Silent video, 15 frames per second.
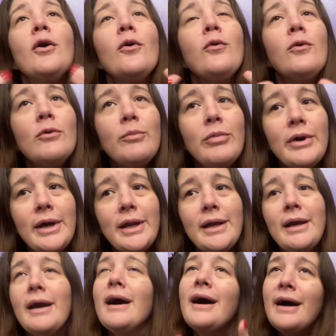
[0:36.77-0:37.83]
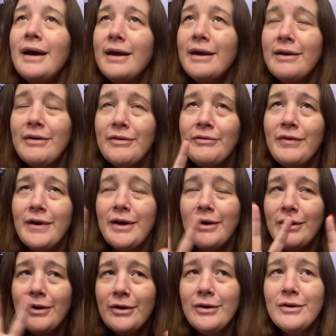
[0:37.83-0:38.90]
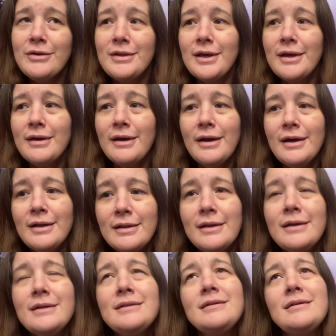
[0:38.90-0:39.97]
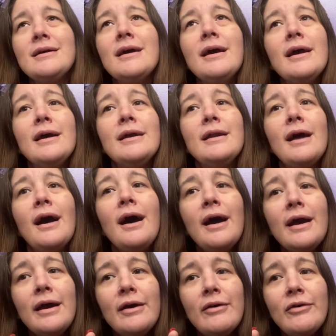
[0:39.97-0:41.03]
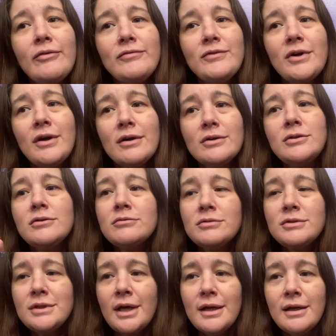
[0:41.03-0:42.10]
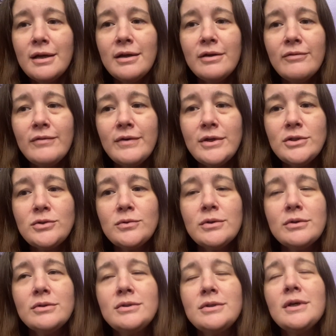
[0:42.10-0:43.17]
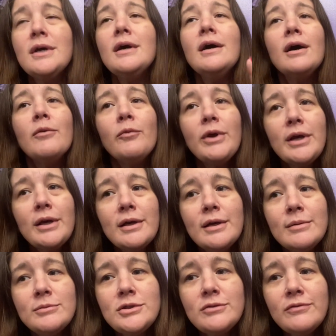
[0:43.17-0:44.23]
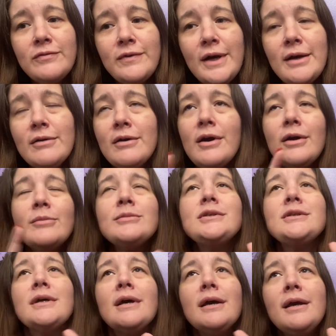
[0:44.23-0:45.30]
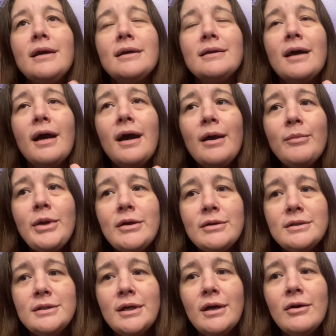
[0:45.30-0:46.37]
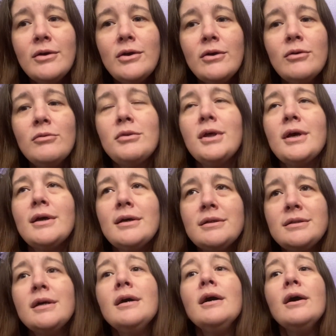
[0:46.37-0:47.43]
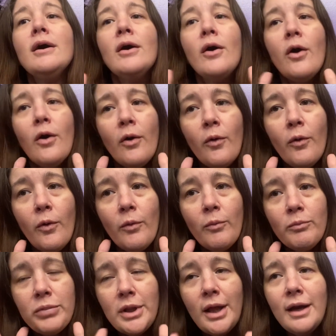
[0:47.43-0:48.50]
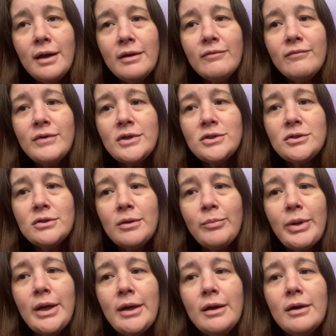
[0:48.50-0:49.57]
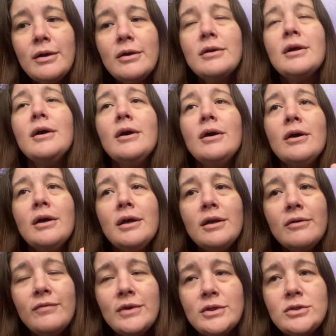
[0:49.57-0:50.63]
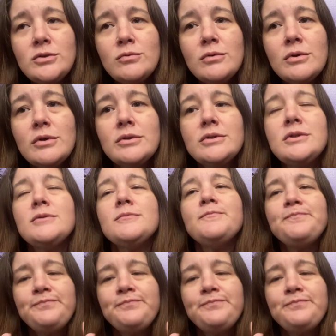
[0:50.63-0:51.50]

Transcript: whoo buddy, I have heard the gauntlet and I have talked to sighted individuals when it comes to firearms, and I'm here to tell you that blind and visually impaired individuals